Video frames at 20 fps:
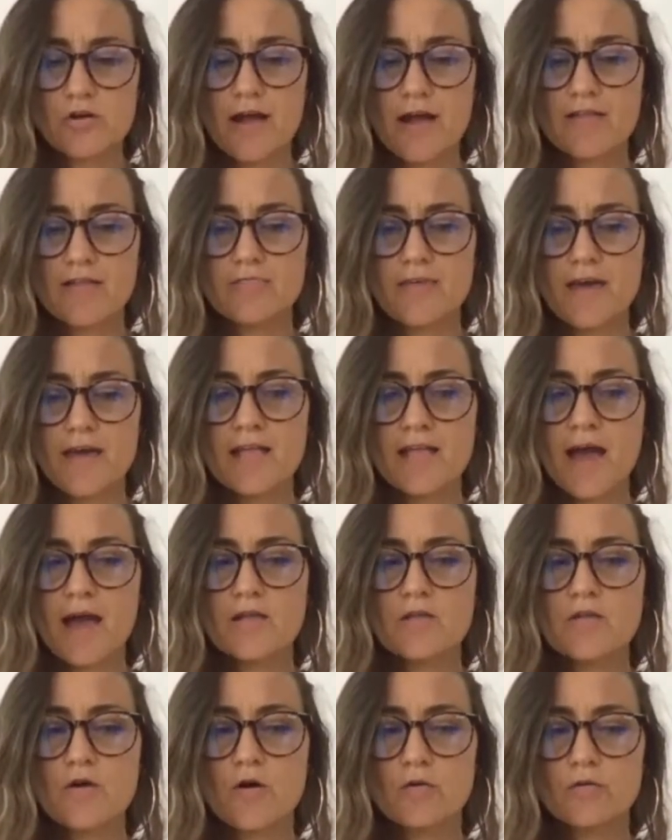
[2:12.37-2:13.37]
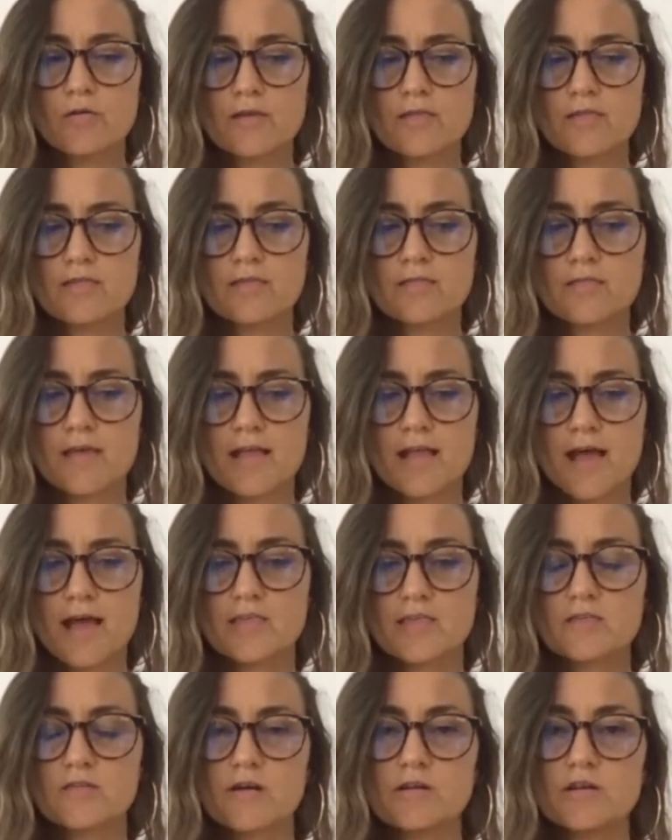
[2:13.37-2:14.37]
And then I noticed that I
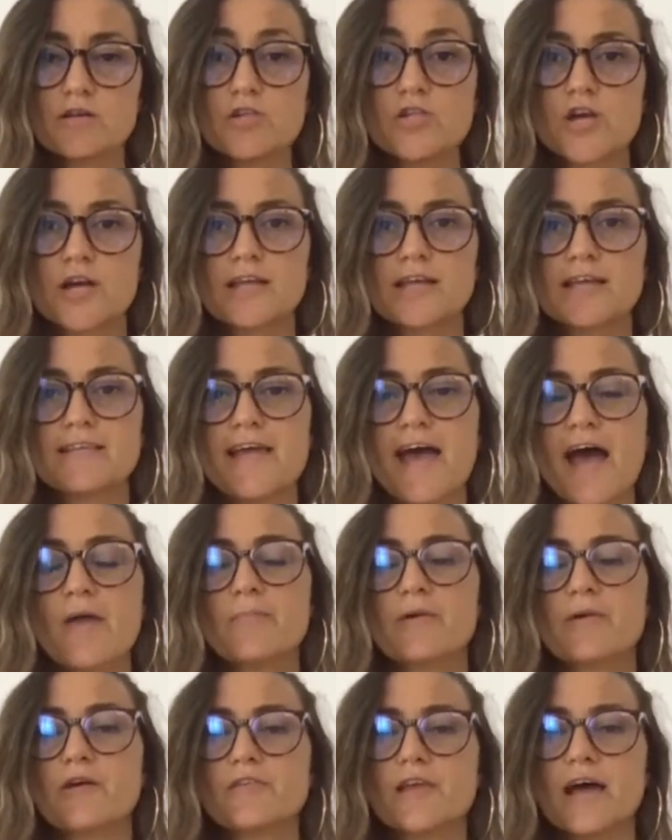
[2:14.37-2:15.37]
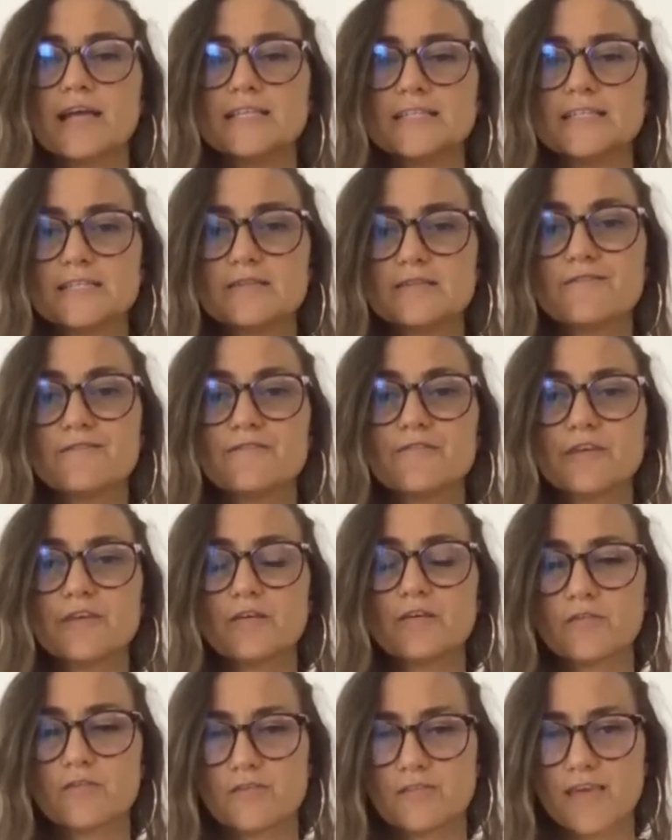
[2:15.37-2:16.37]
started shutting down because I didn't feel
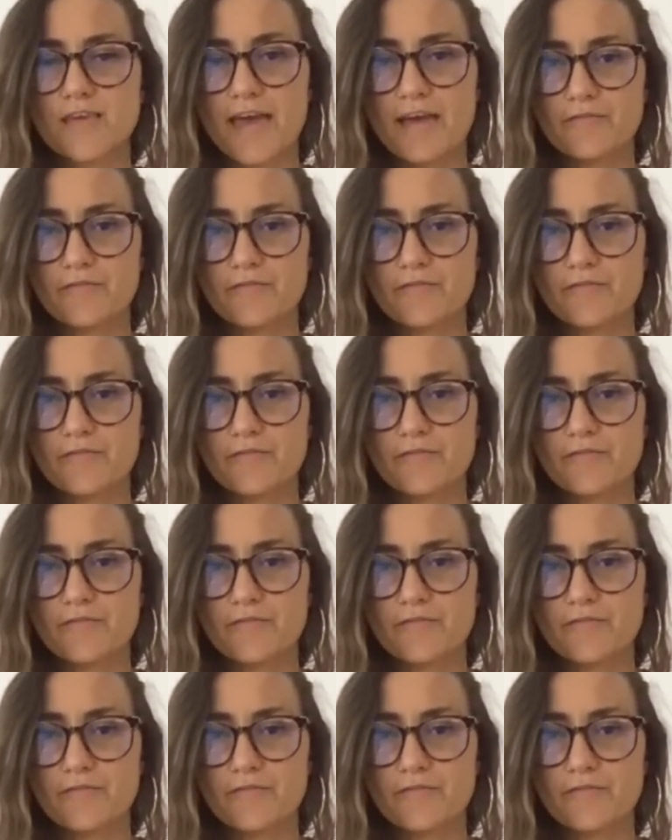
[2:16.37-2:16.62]
safe